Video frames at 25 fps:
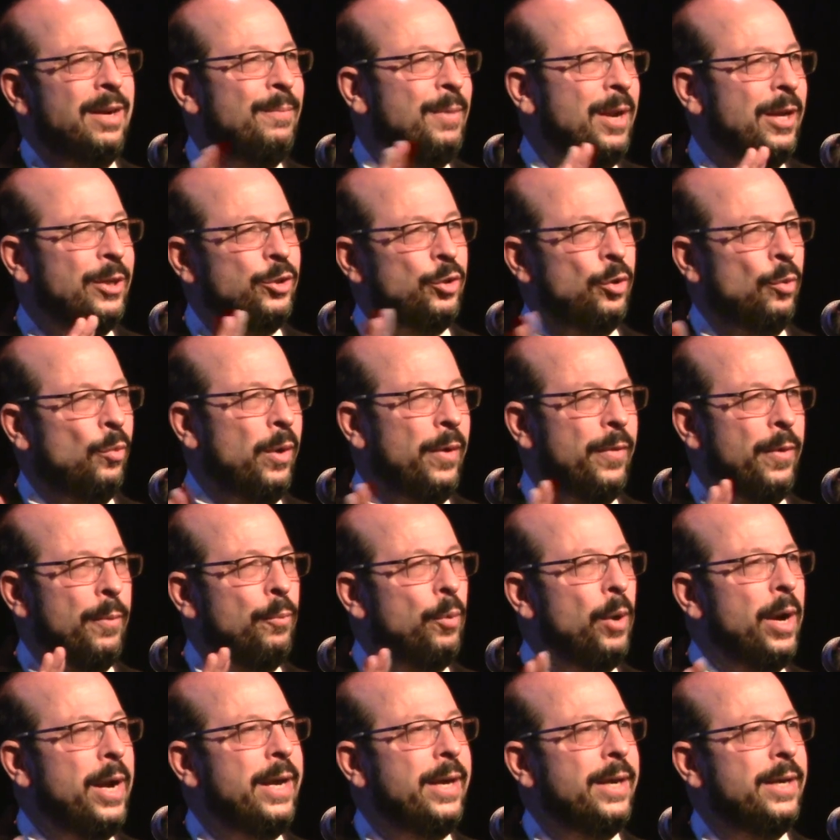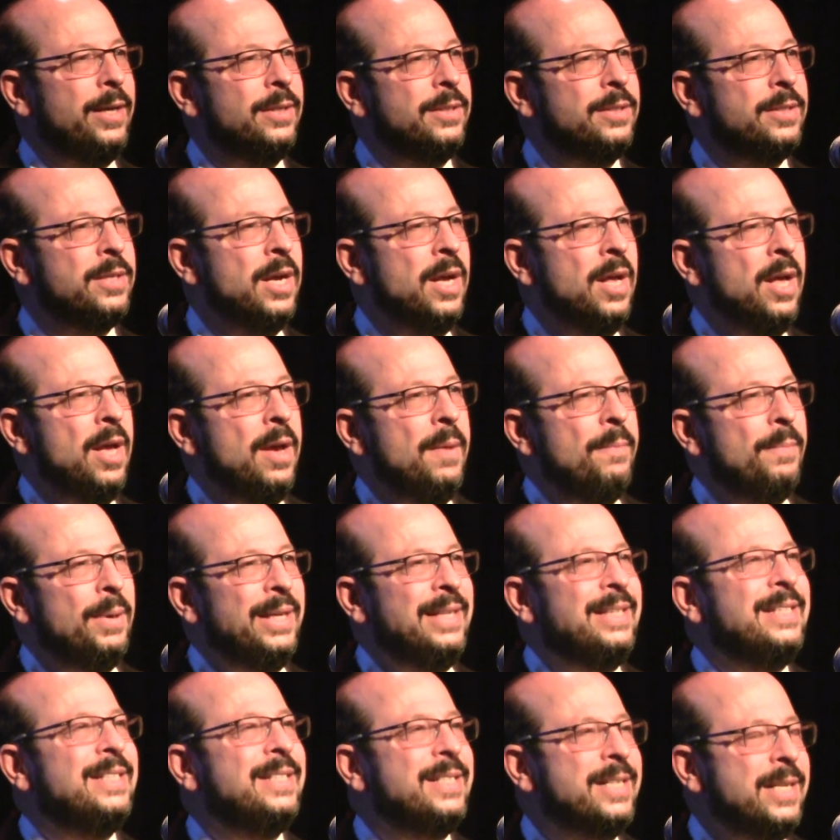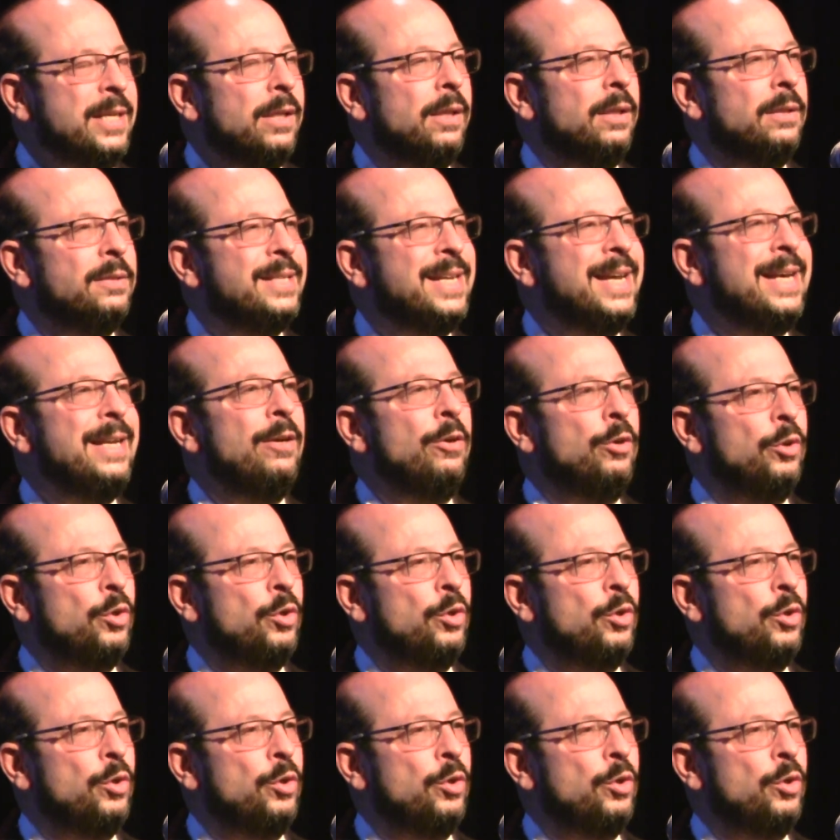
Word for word: I'm not sure where the break is, but it's still ten